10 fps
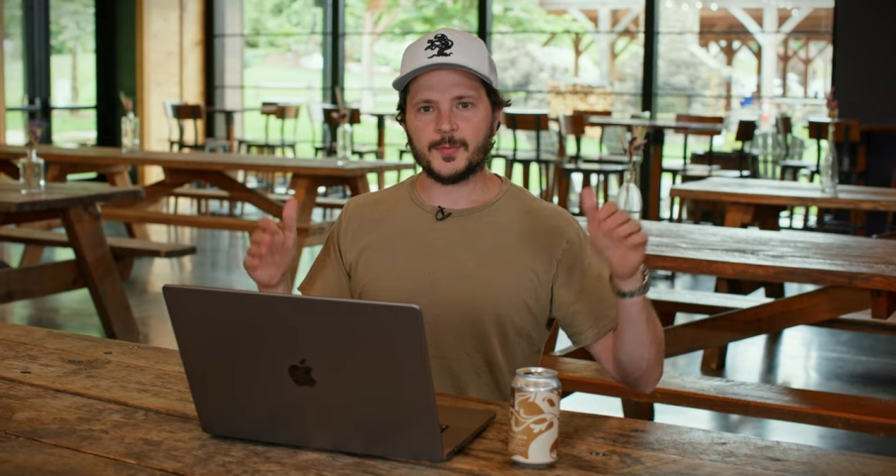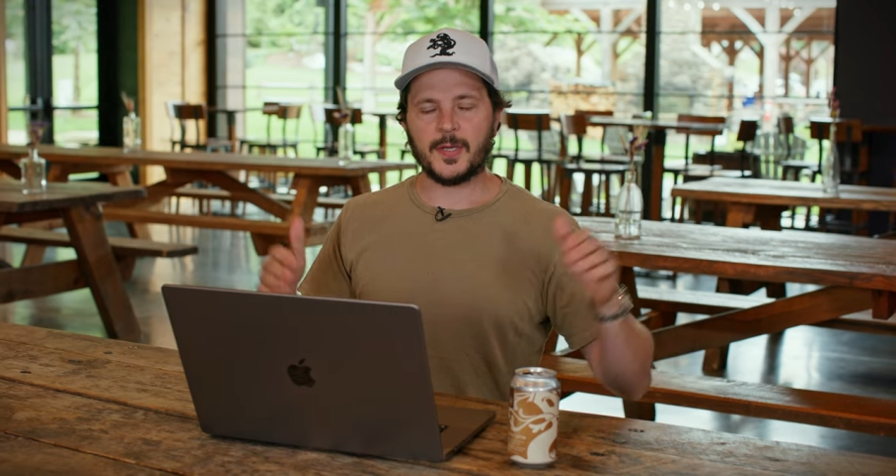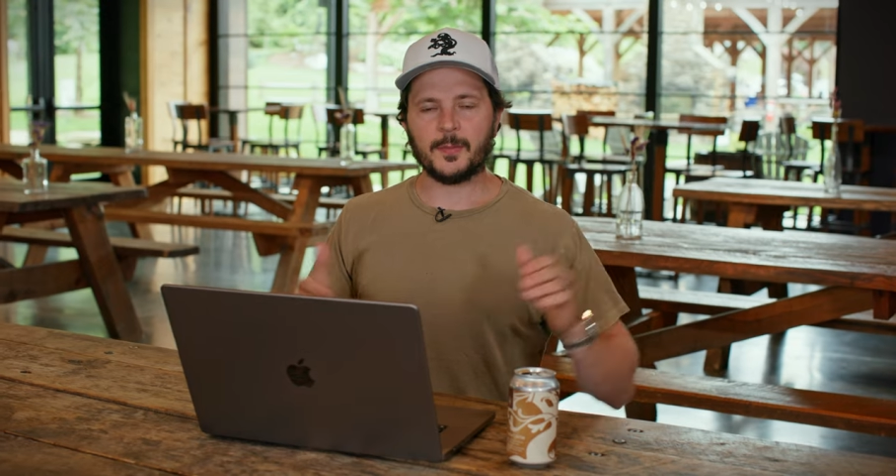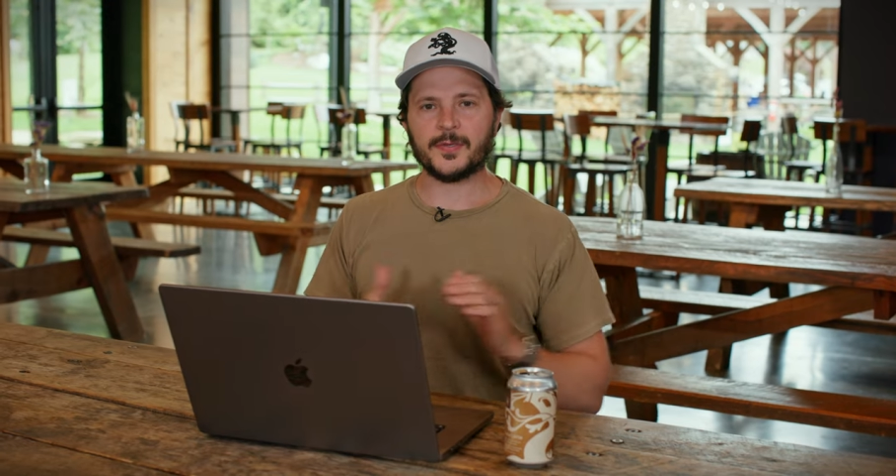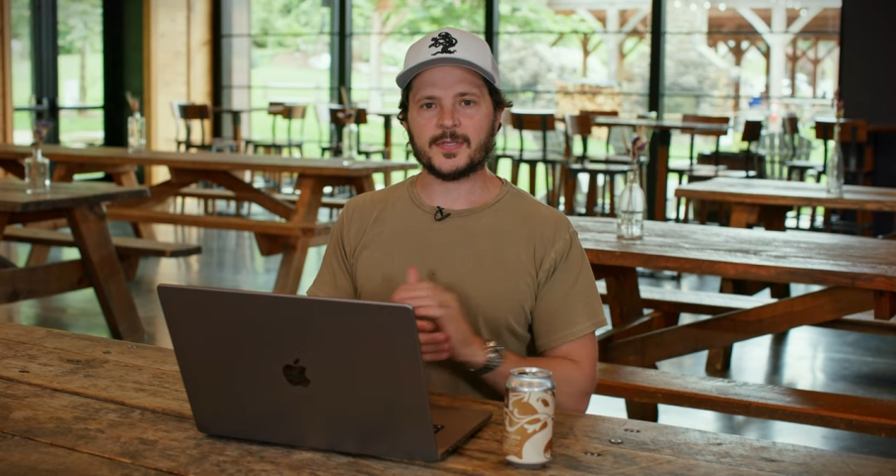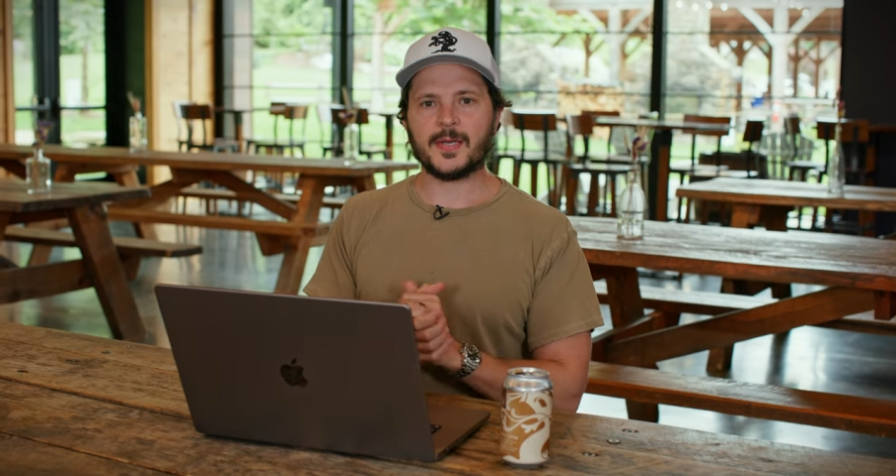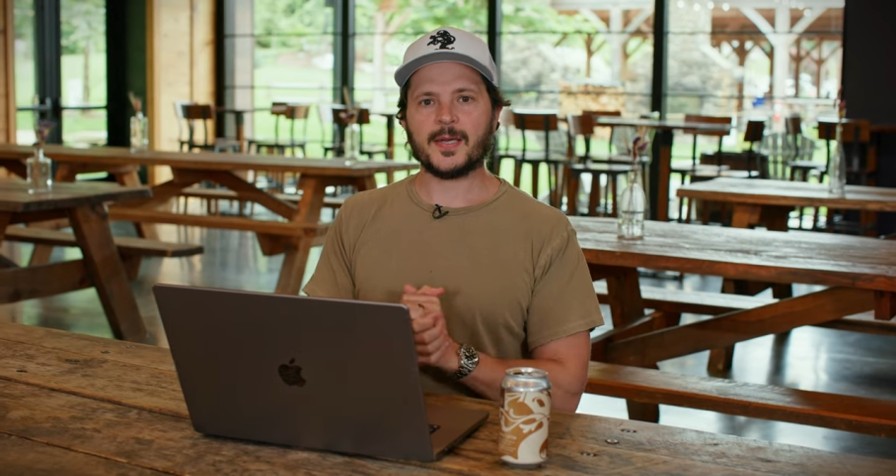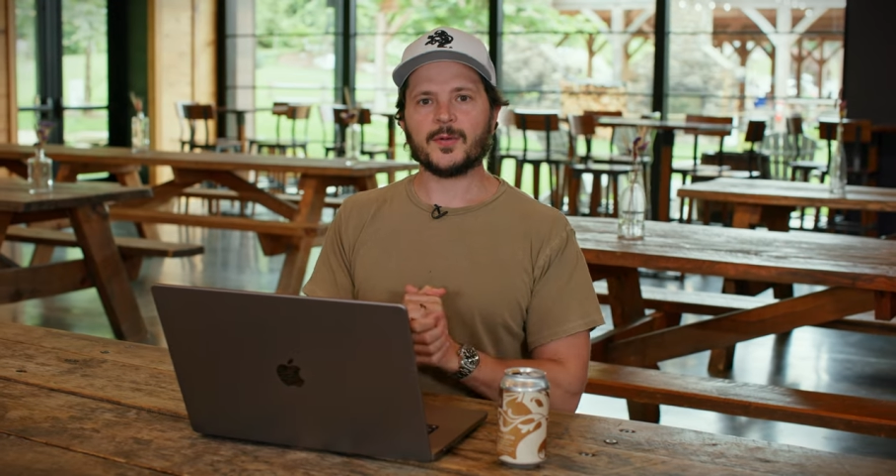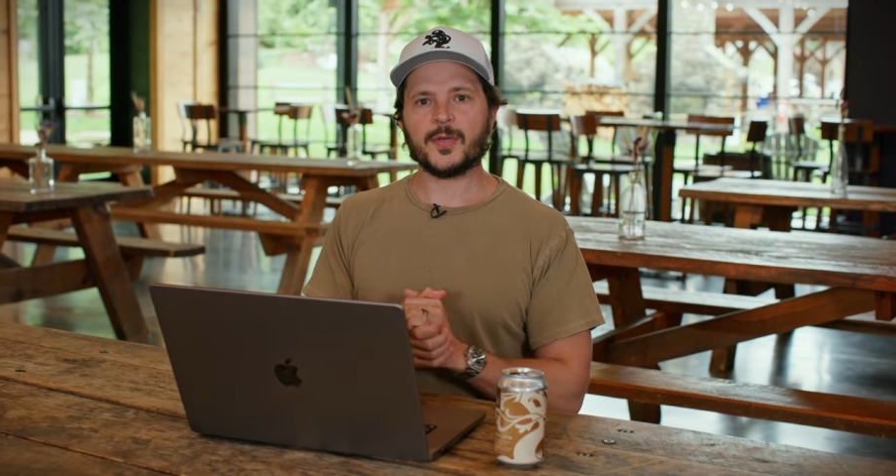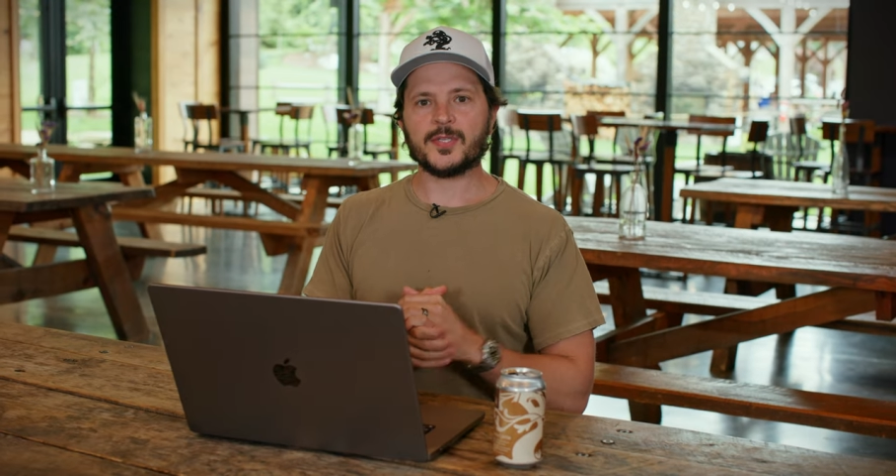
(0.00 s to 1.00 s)
Peoples
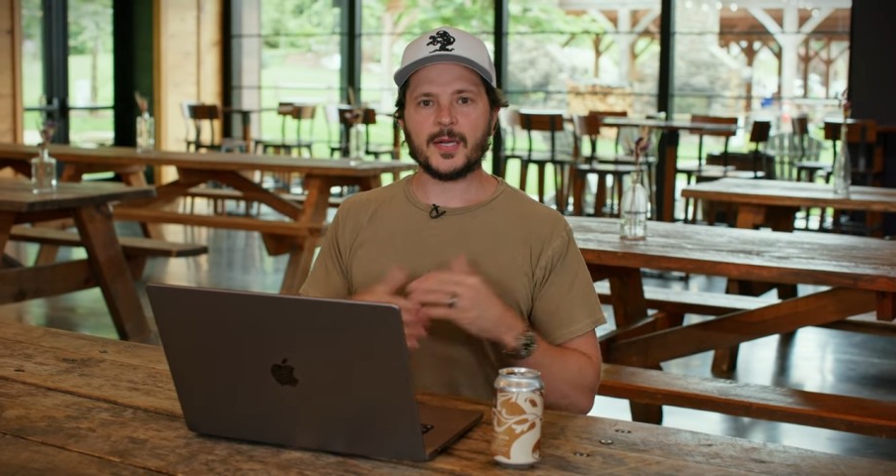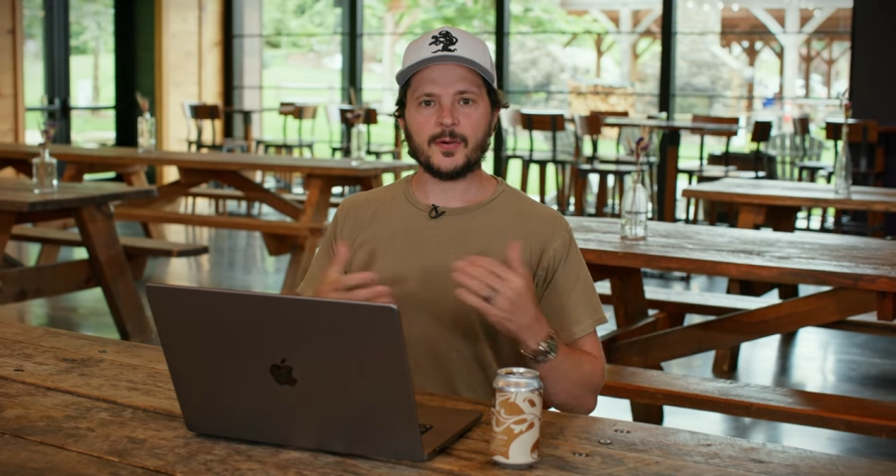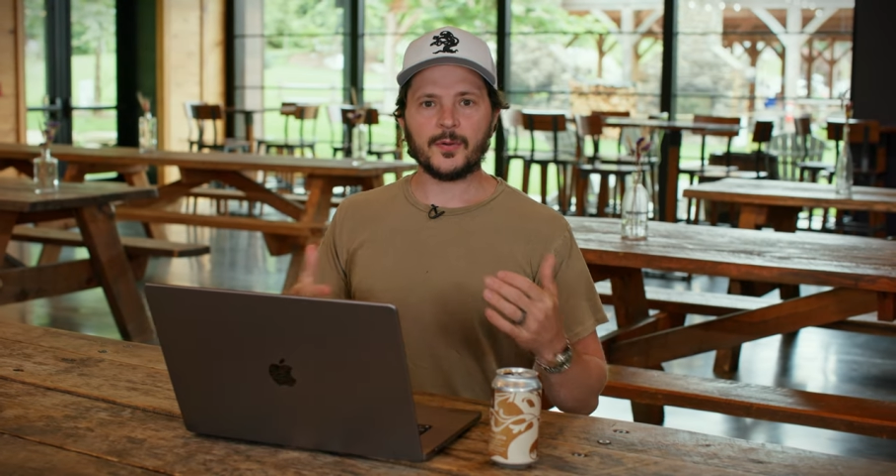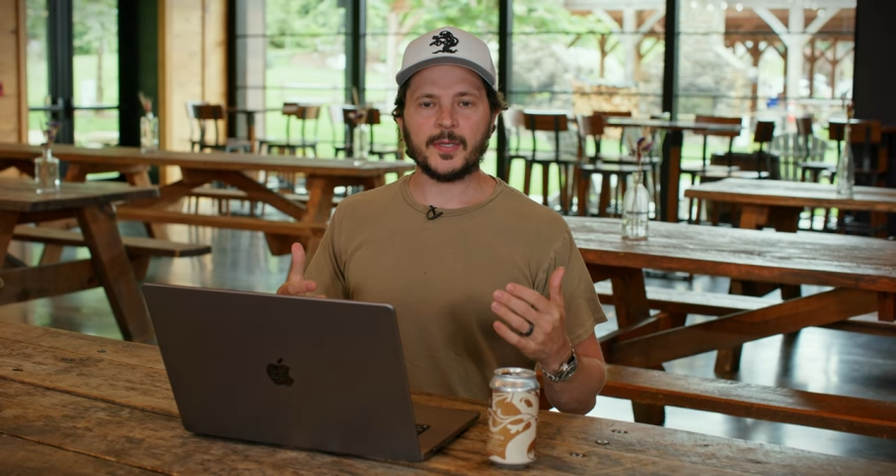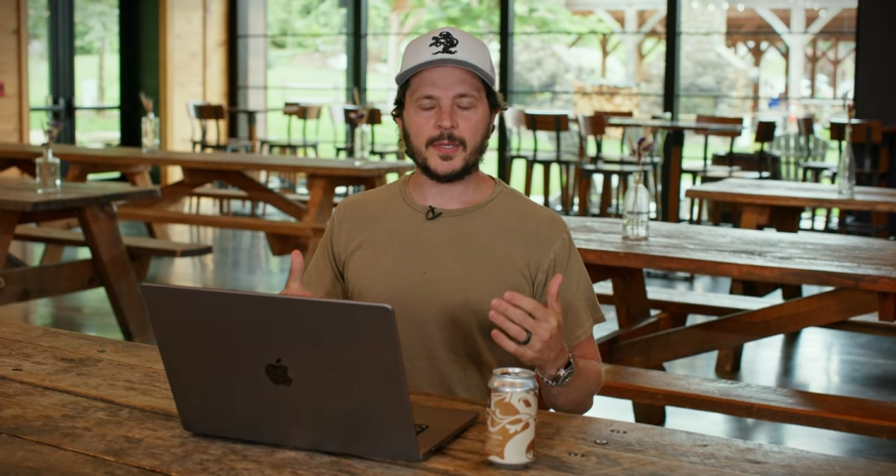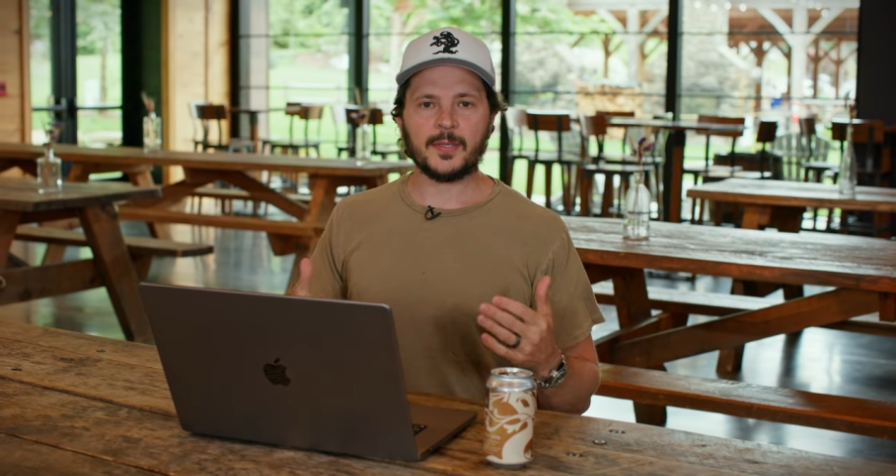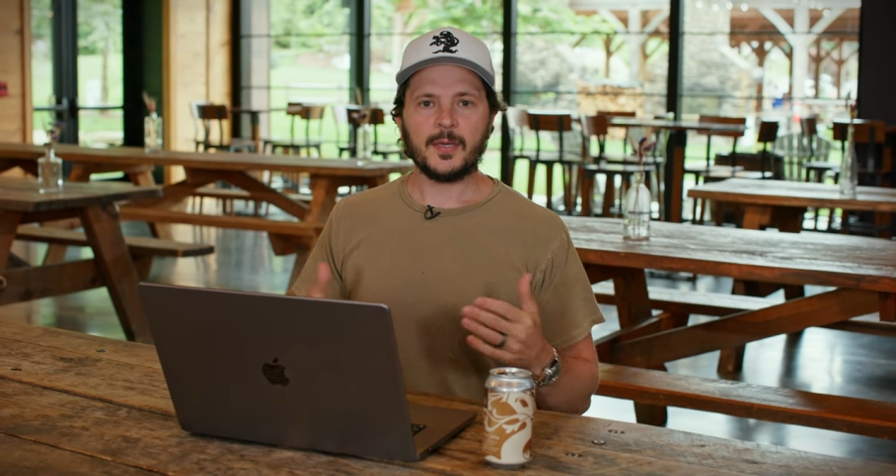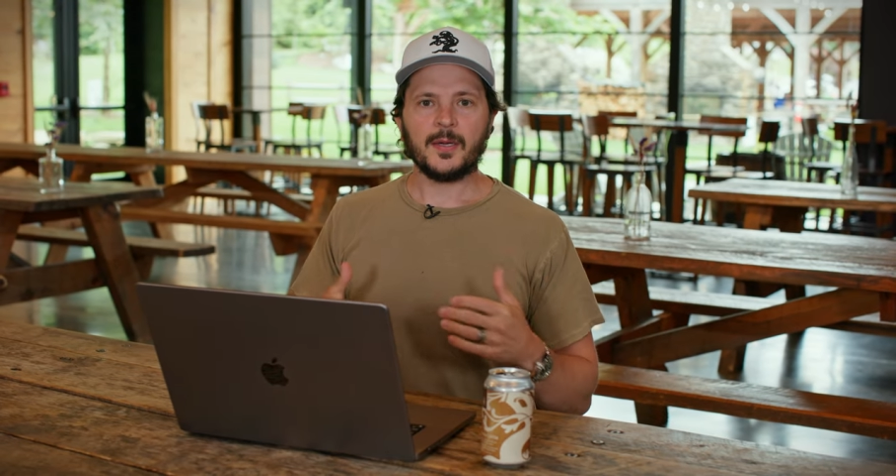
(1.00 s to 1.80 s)
Day, we generally